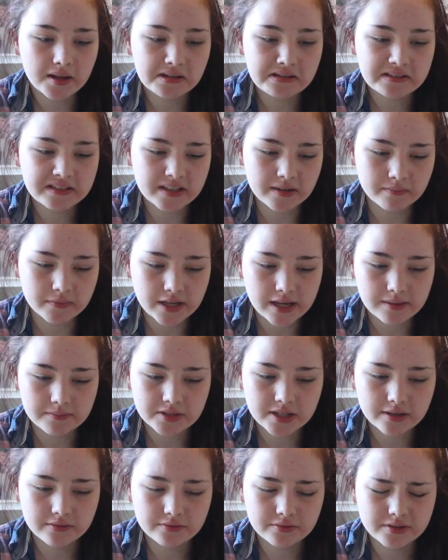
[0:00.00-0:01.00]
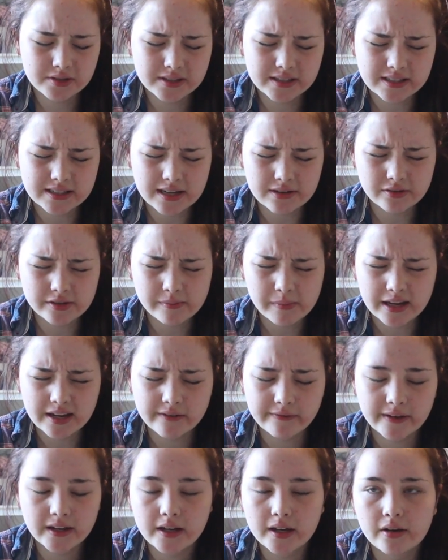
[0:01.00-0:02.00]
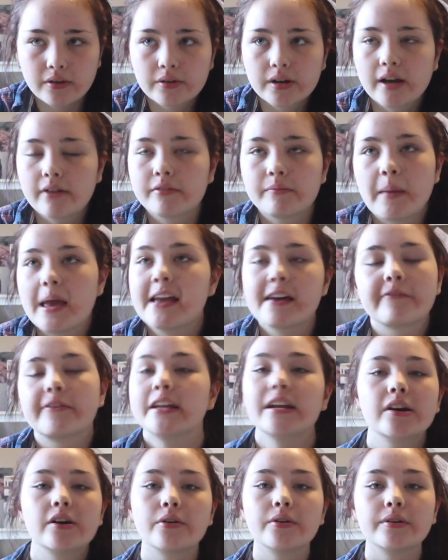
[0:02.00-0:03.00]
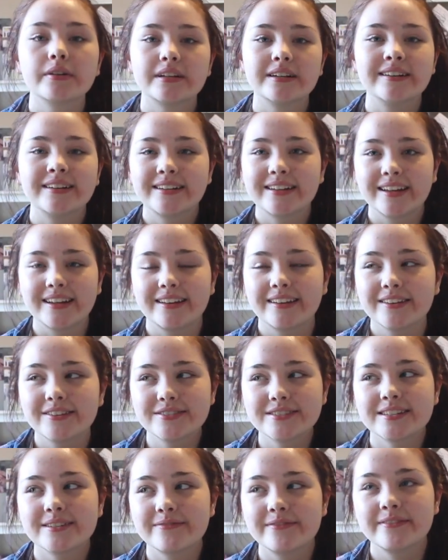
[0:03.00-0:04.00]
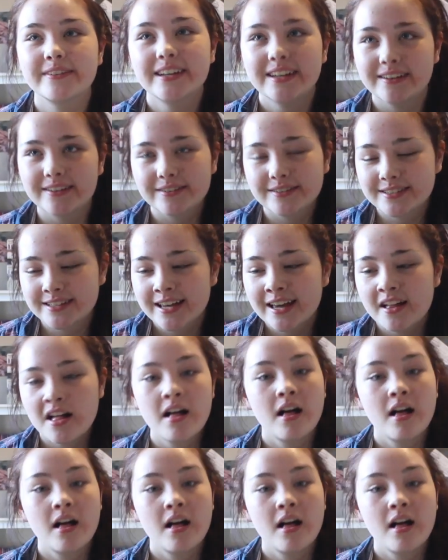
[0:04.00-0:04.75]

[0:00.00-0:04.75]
sometimes I would sit down to make a video and I would make a video and like there's some videos